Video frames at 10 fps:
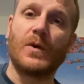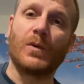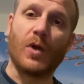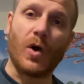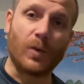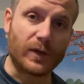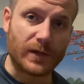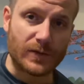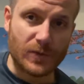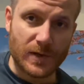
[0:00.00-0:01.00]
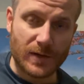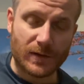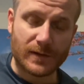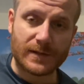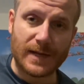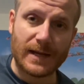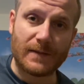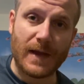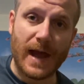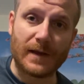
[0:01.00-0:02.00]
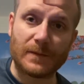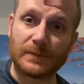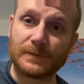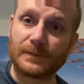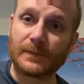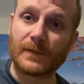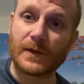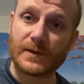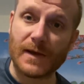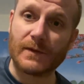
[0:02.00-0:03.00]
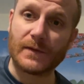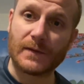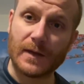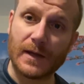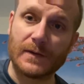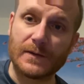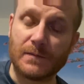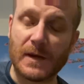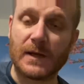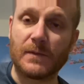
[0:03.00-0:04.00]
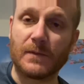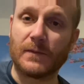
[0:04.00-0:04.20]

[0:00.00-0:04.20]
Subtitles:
Well, all we're going to do here is take that 7th and make it,